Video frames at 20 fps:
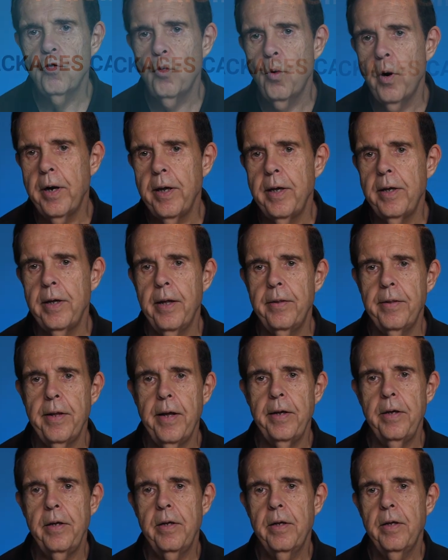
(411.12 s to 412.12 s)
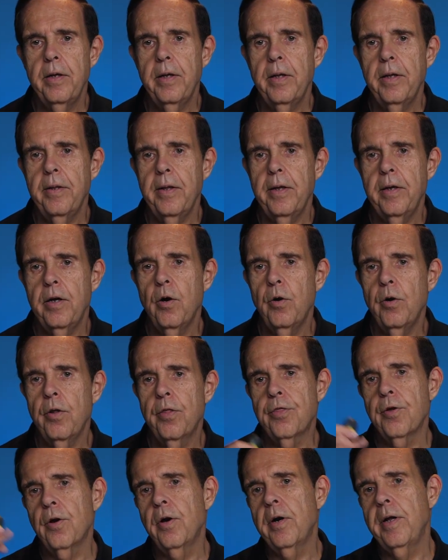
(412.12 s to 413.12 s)
20, and they go to
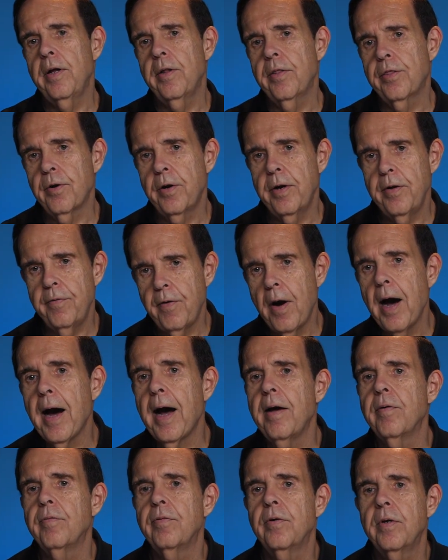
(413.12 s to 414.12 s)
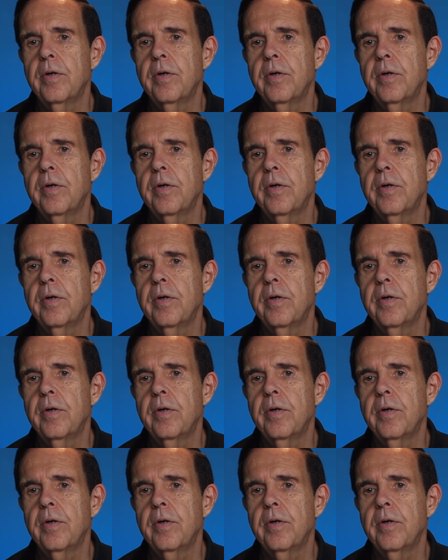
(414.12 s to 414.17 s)
30 and 35.